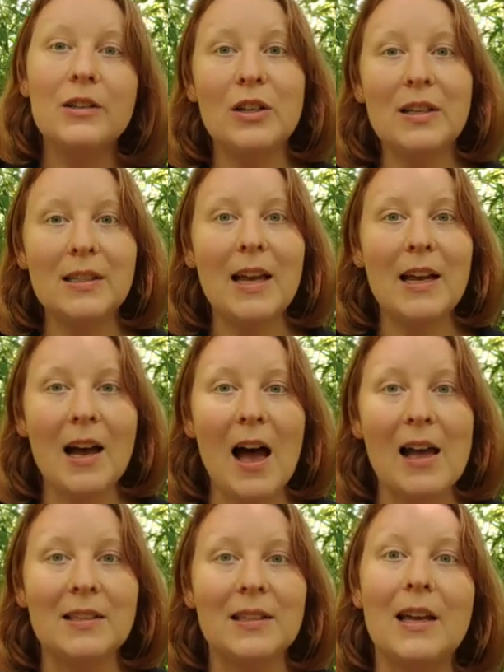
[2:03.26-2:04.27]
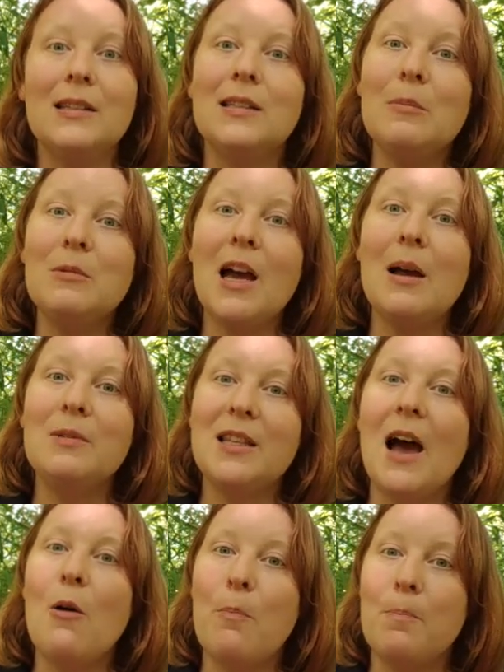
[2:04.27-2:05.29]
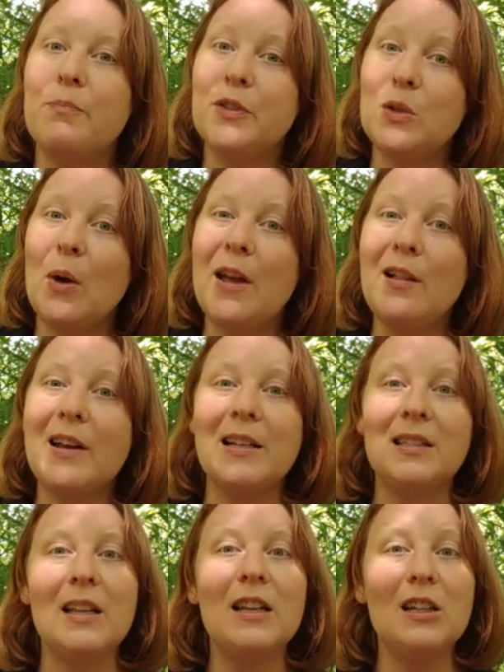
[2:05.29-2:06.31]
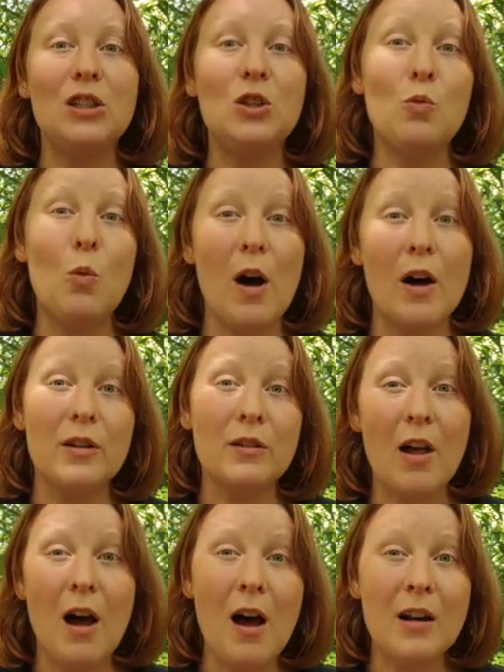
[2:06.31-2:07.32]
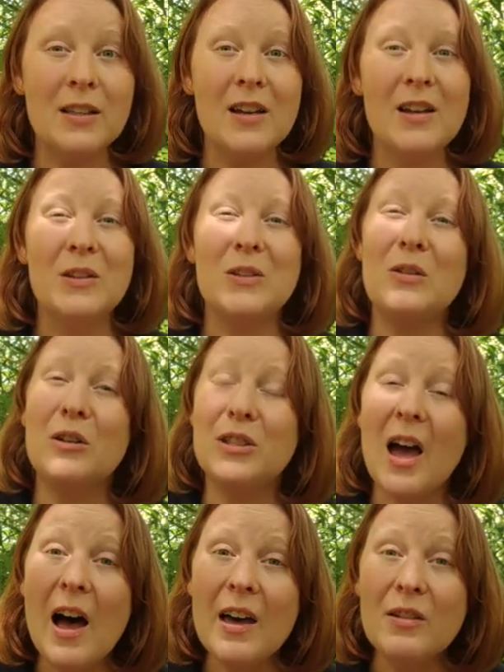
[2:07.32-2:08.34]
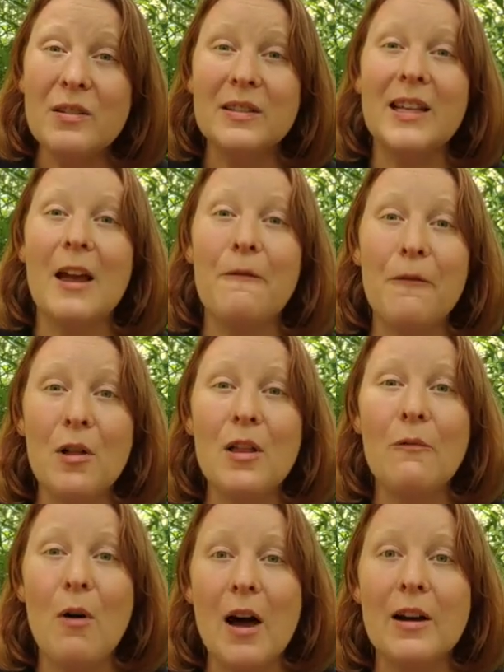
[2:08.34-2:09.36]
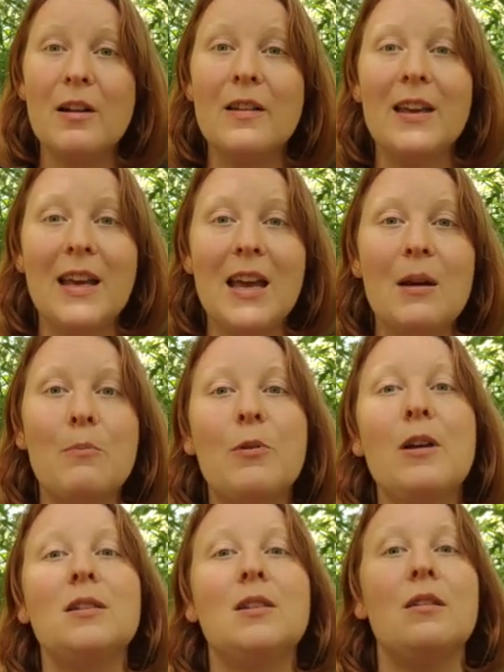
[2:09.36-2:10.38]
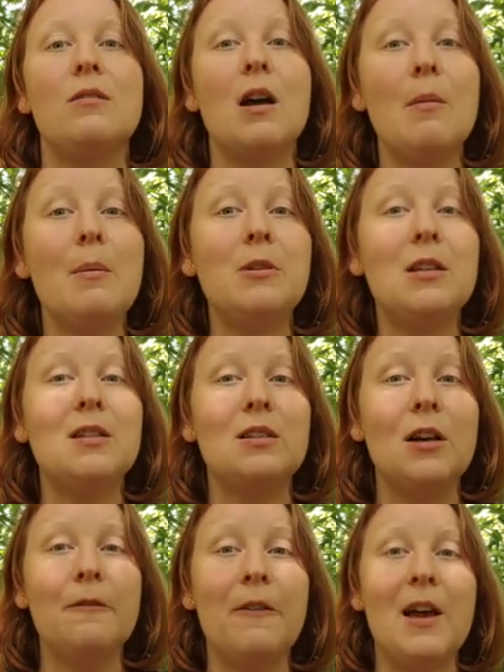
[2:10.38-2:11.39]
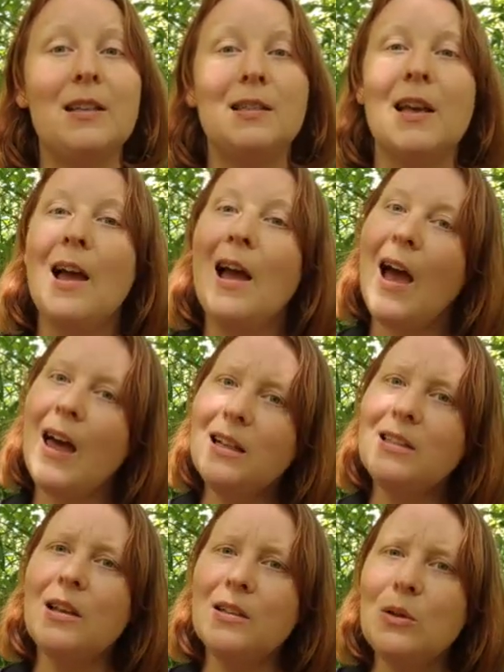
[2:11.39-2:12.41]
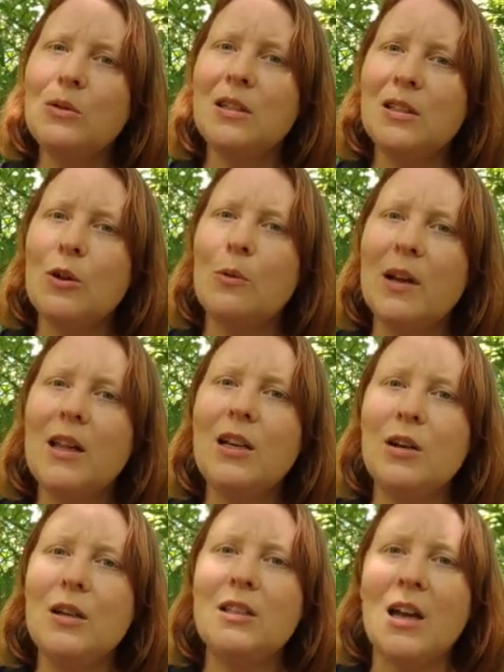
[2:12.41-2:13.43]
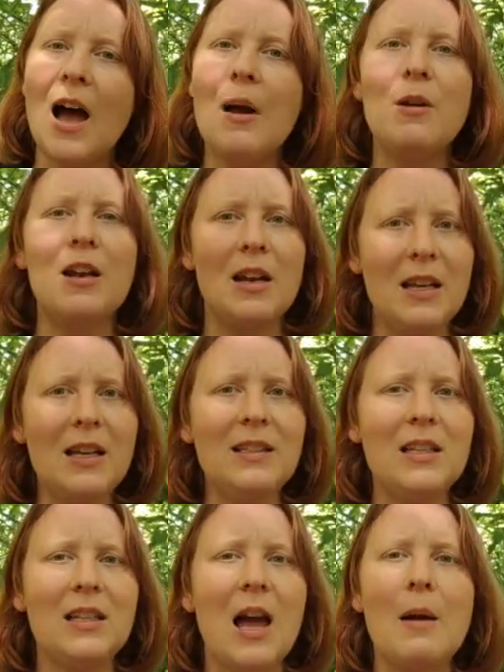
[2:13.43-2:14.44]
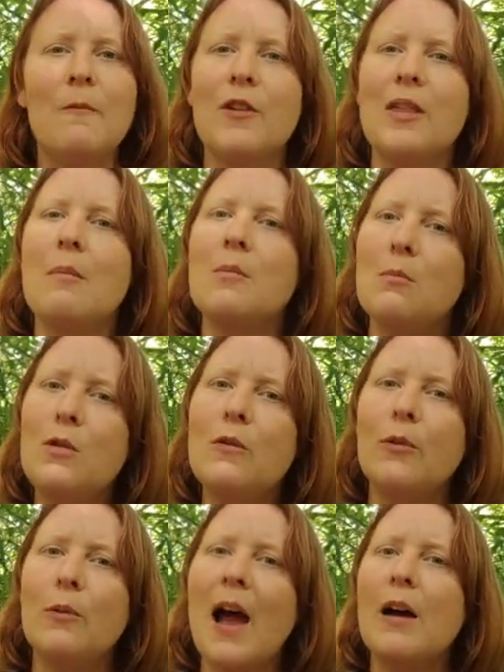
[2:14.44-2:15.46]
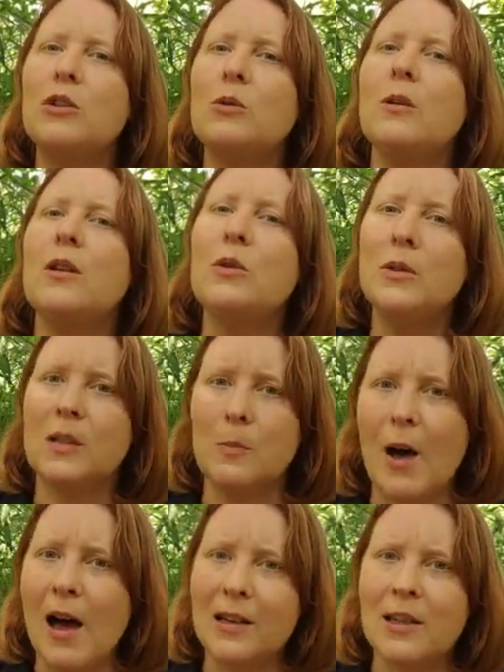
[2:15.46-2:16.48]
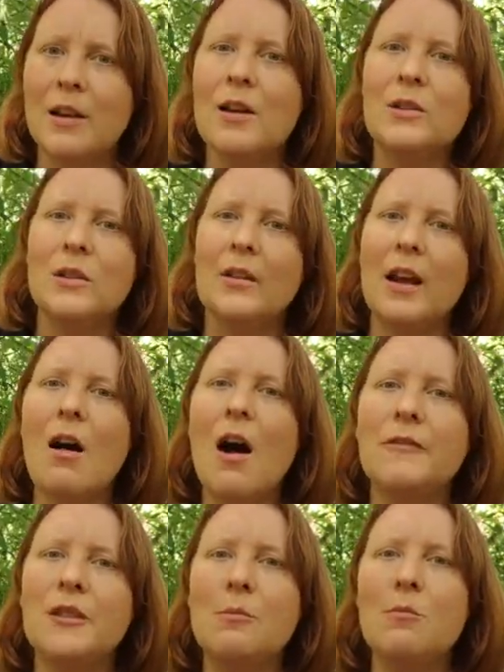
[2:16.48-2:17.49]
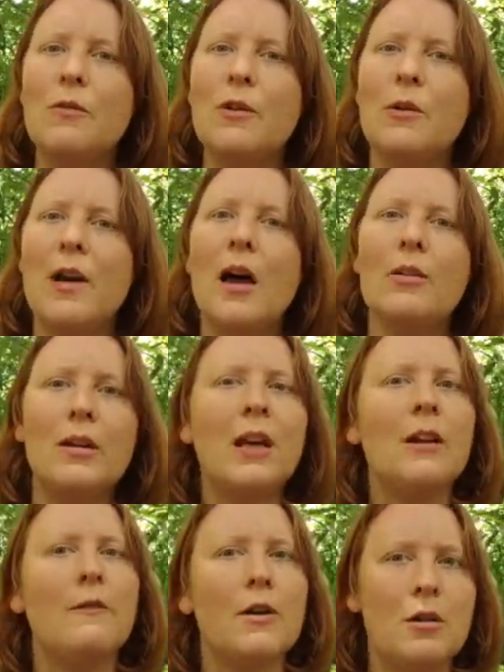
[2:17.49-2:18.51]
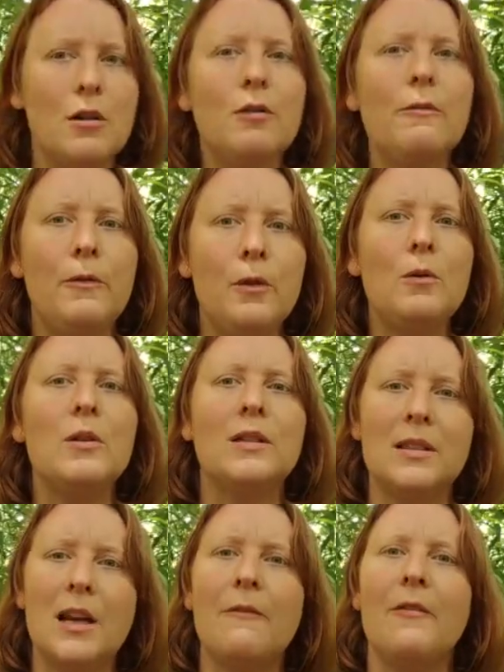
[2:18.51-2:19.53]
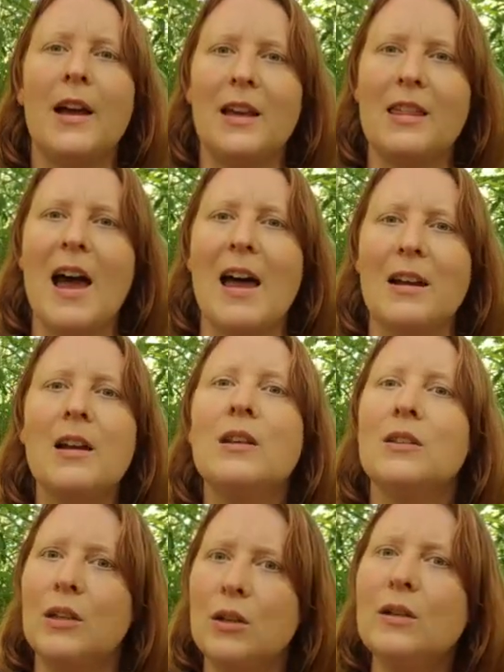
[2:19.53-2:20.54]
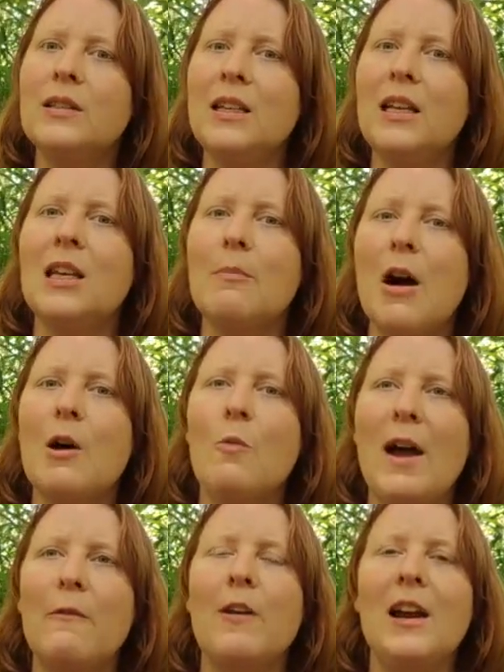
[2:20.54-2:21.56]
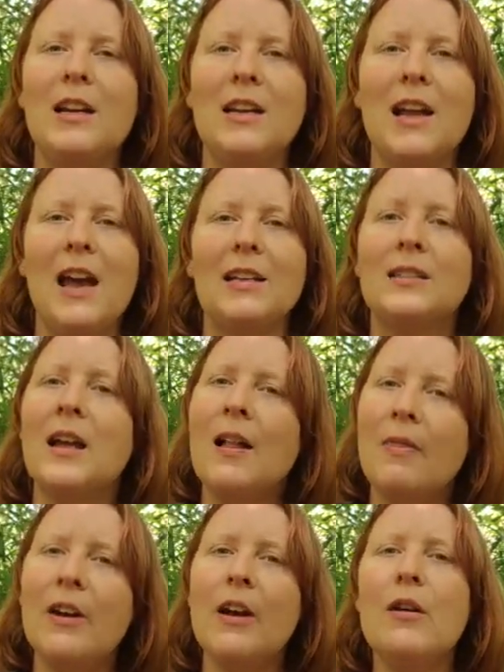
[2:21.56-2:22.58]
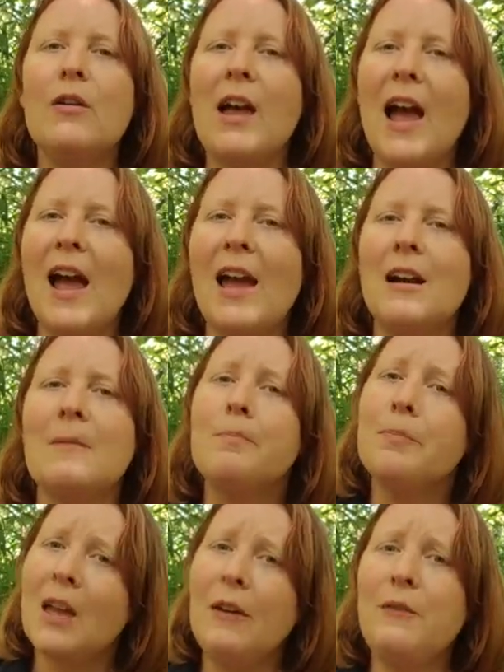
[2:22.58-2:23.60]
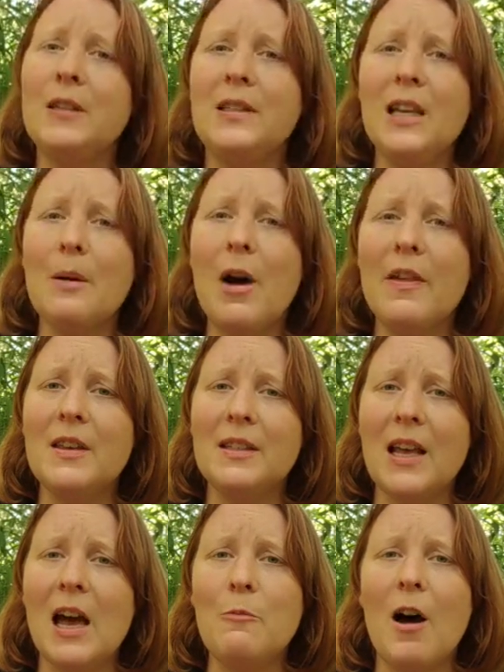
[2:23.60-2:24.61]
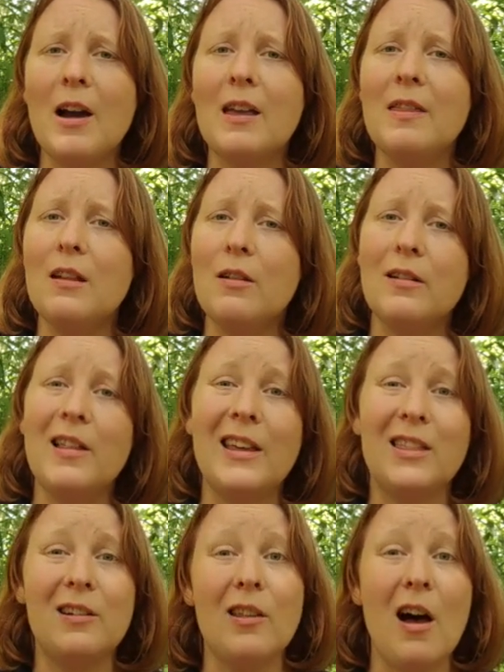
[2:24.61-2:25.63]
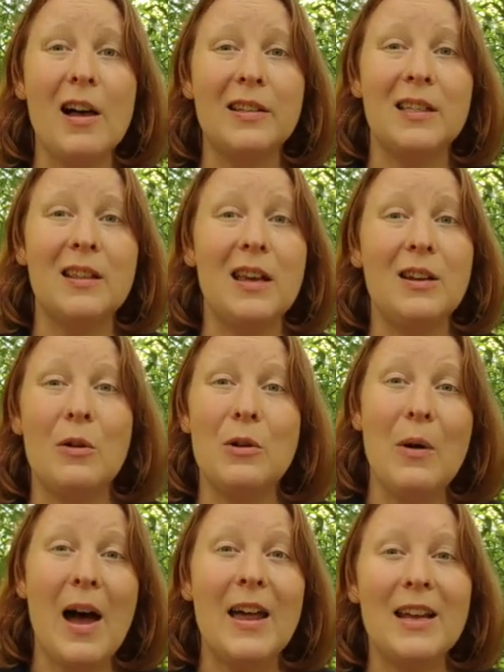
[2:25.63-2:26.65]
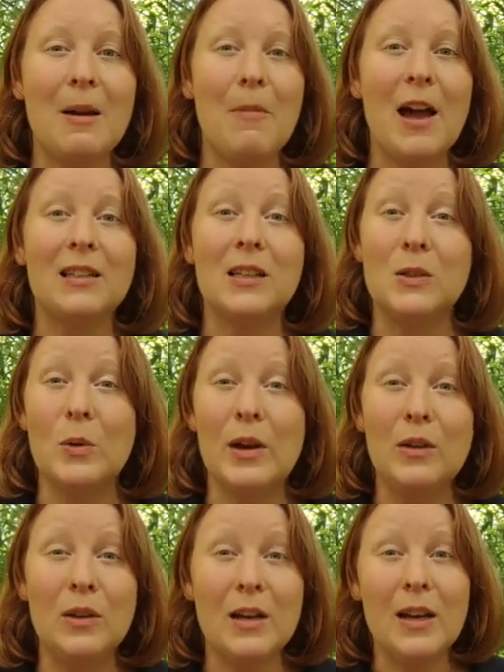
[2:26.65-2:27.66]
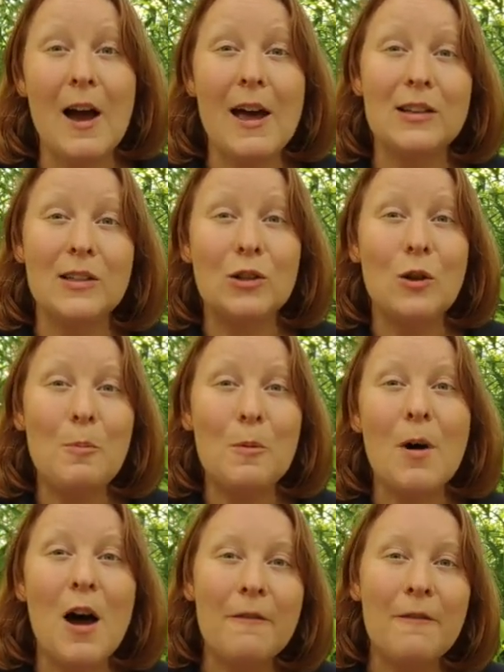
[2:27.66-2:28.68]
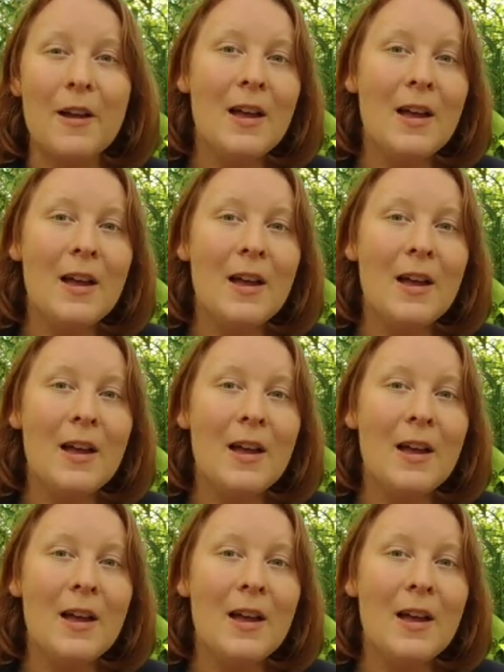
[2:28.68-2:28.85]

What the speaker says: just like us. And sometimes that soil gets a little too waterlogged, so their tunnels get full of water and they can't breathe, so they'll come up to the surface. And it's also just a really good time and an easy time for them to move around to a new spot. So they're often moving around looking for new food and stuff like that. So you'll see them on wet, rainy days. They're okay. If you see them on the sidewalk and they look like they're lost and they don't know how to get back to soil, you can kind of scoop them off